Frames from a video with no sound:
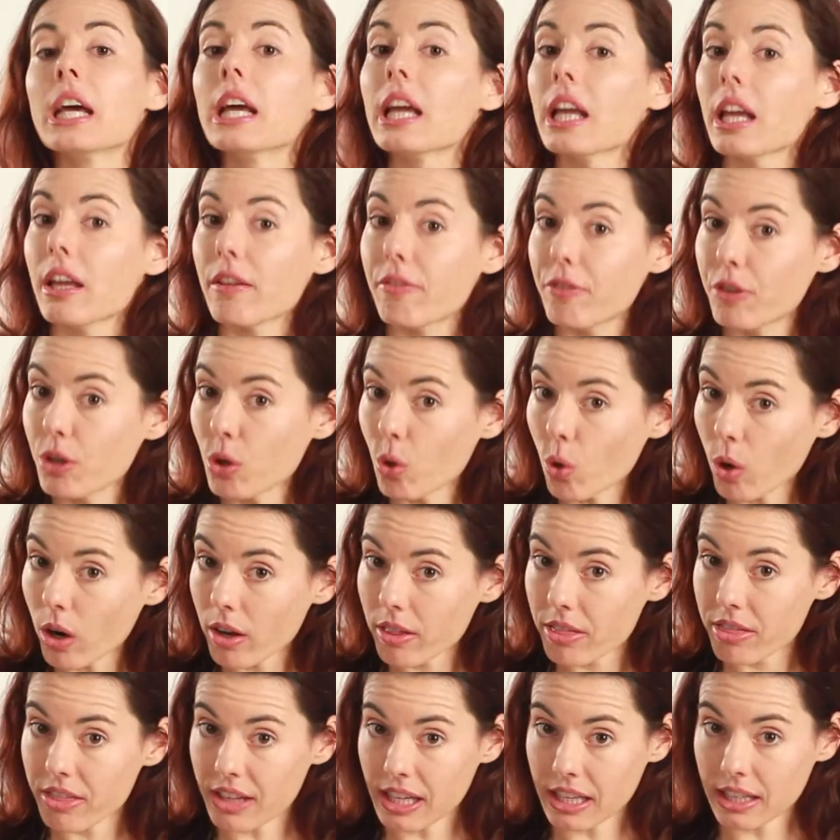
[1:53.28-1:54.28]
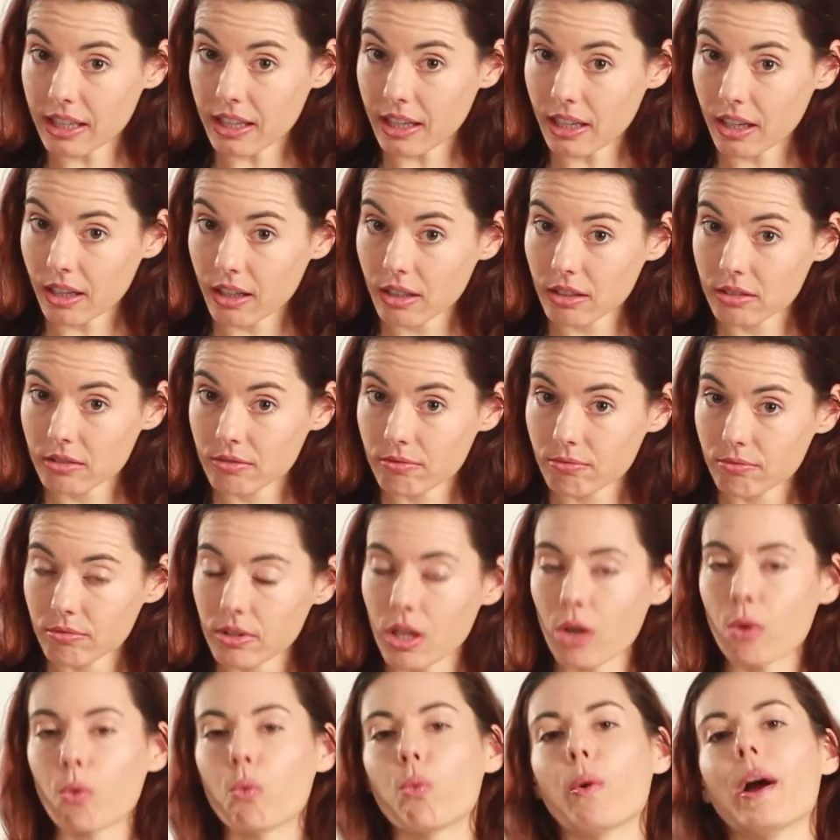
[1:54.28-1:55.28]
If you're thinking,
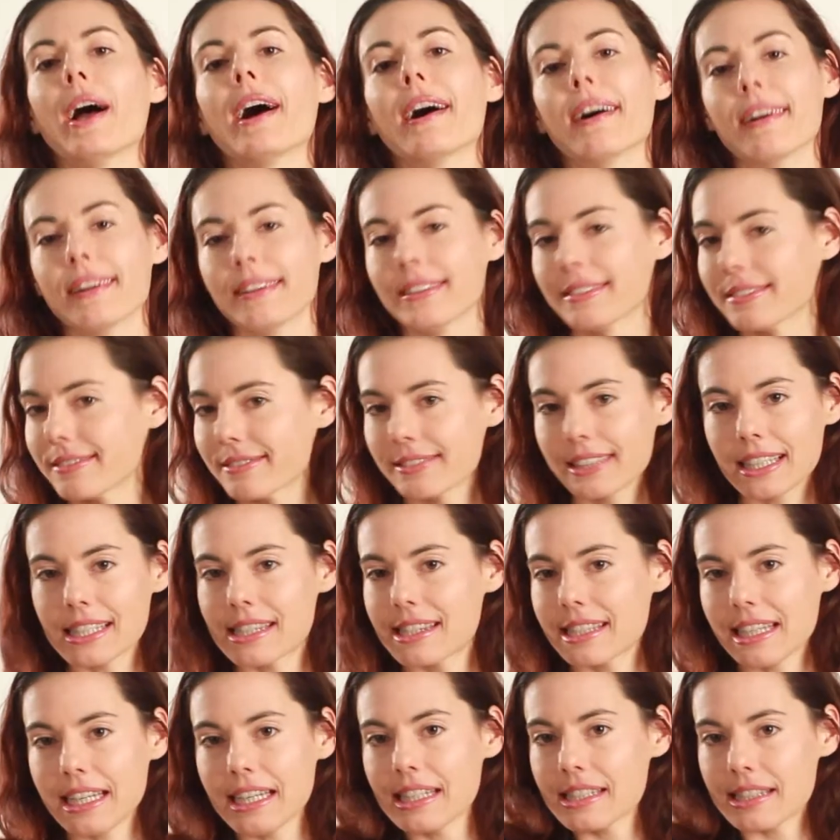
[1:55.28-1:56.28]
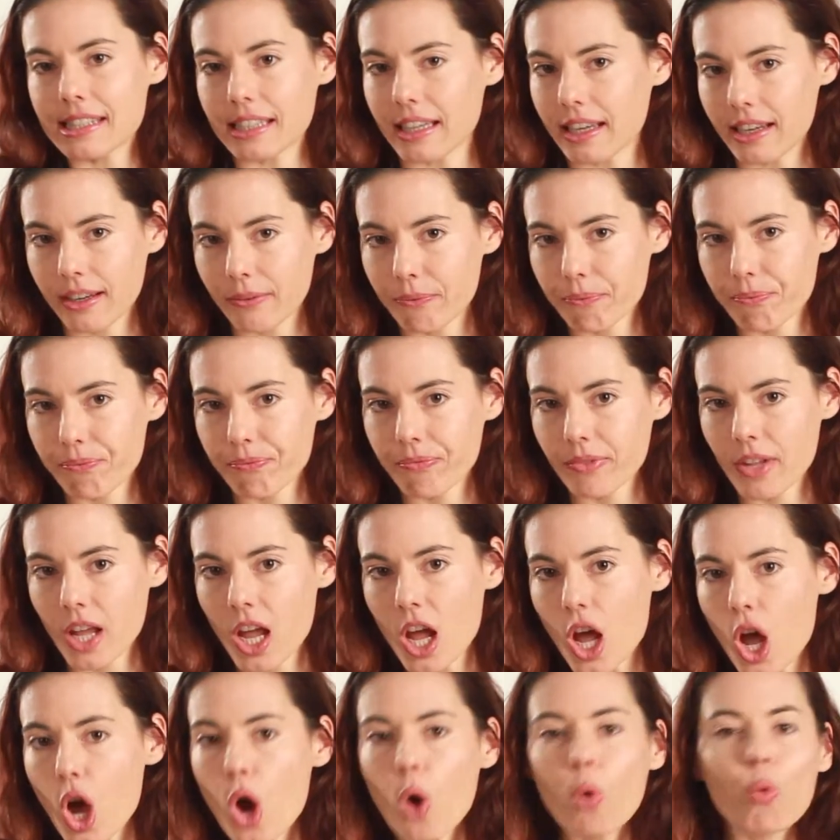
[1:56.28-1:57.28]
well, it's easy.
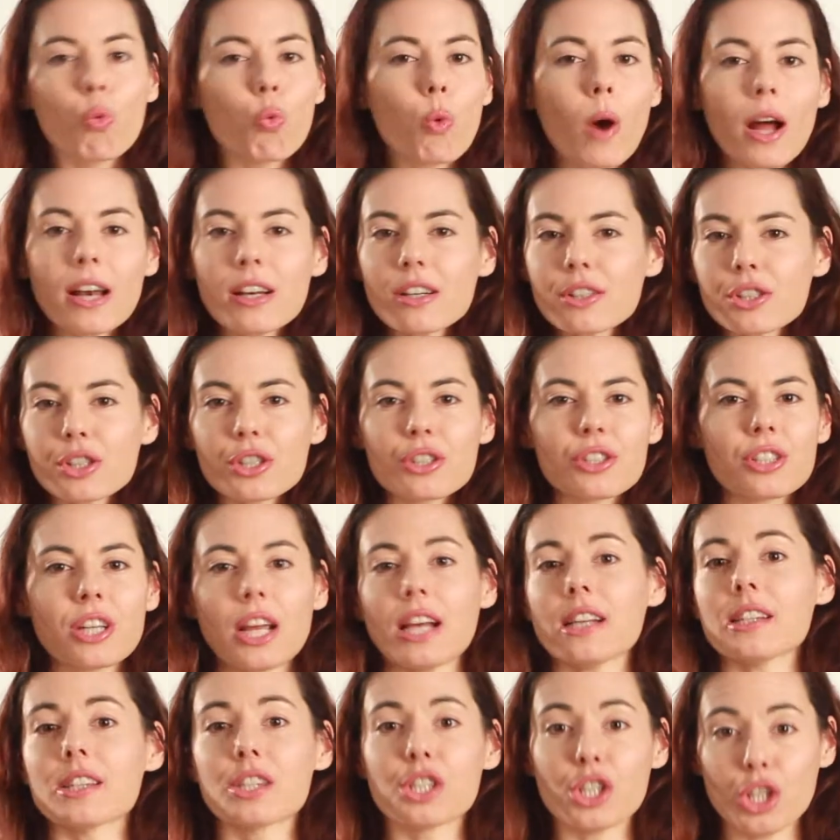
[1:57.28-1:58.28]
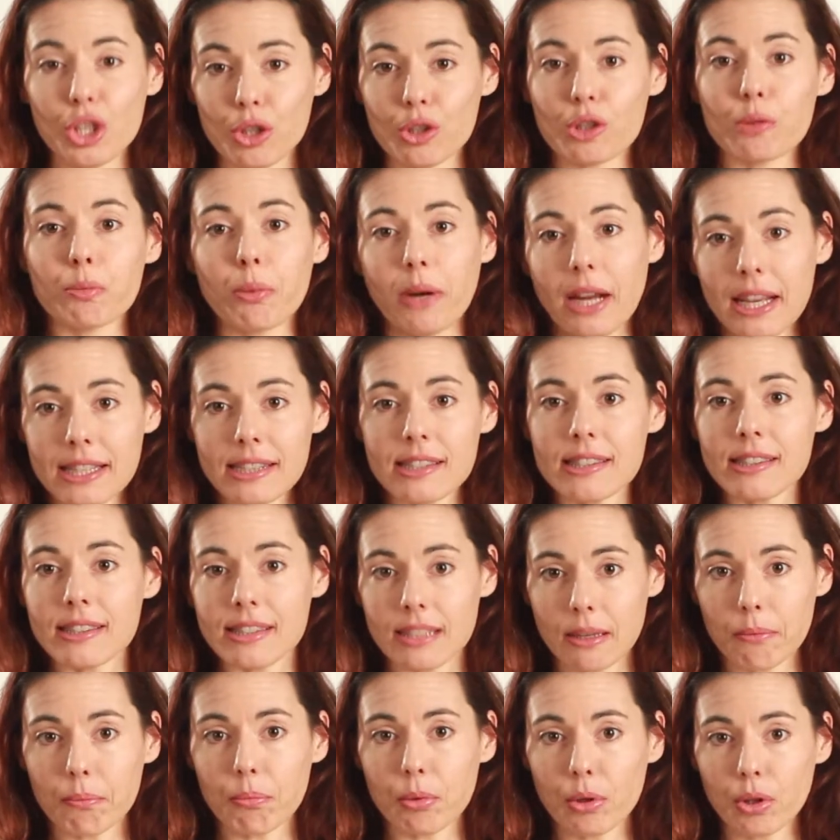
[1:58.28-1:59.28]
One should just use present
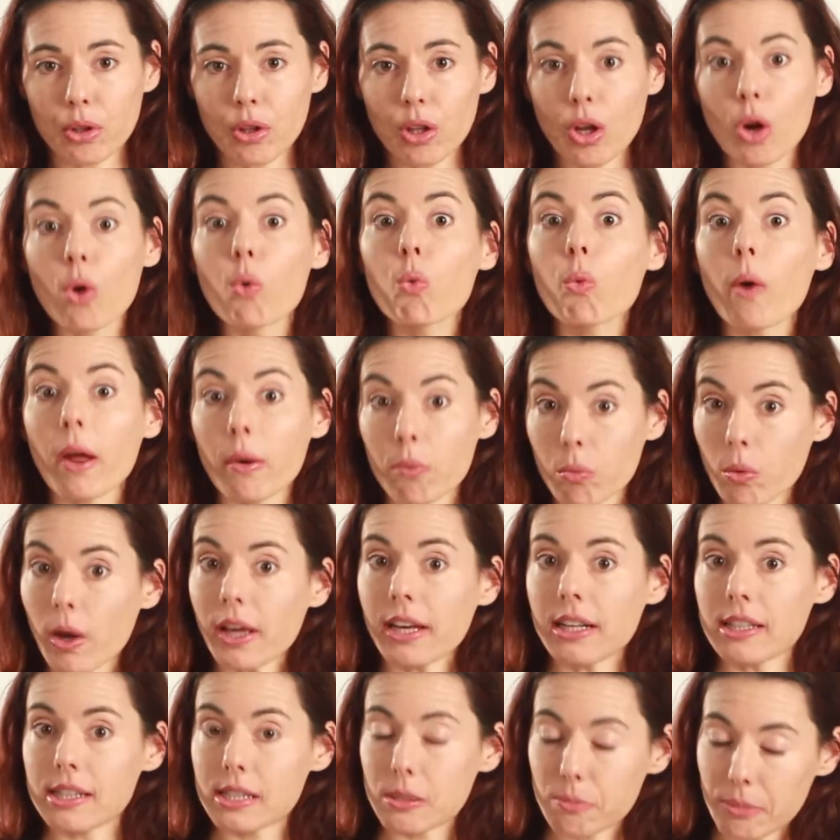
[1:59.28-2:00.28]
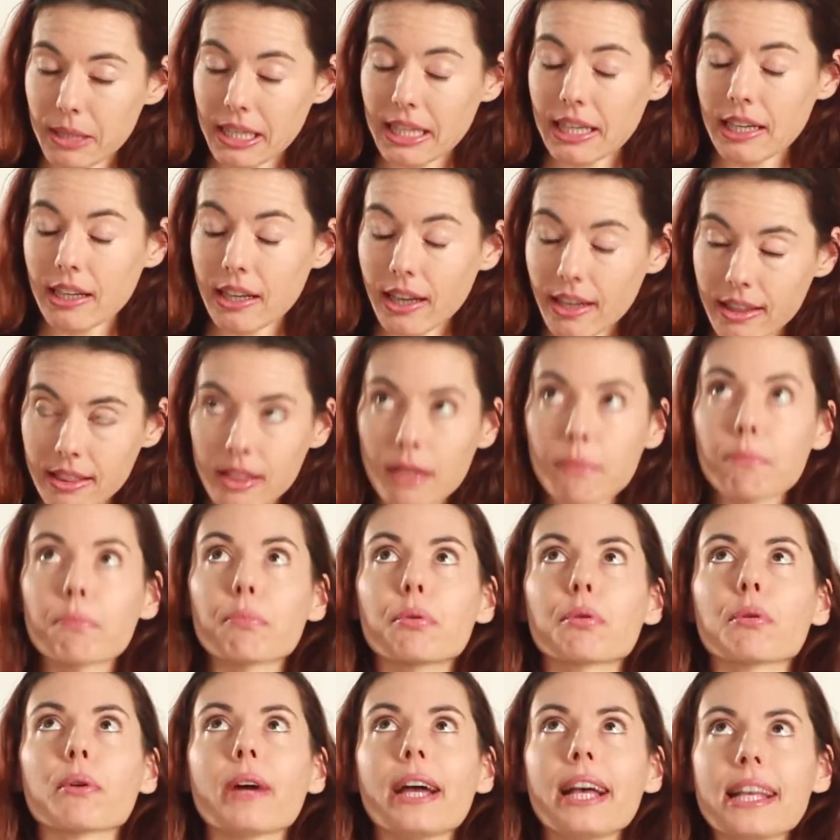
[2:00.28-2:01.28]
simple when one is speaking in the
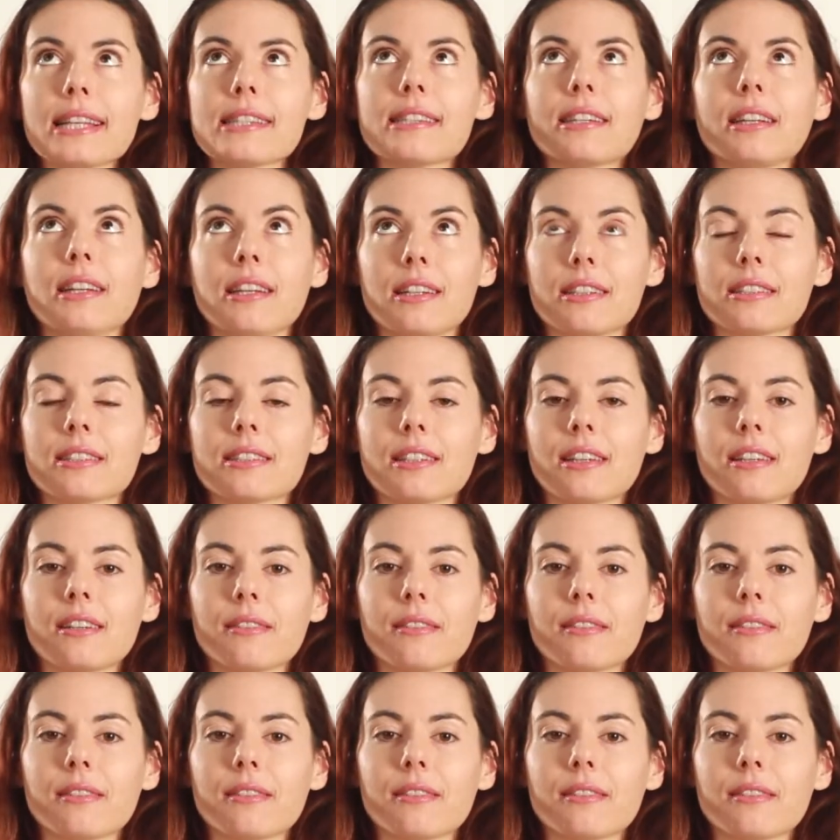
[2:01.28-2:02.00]
present.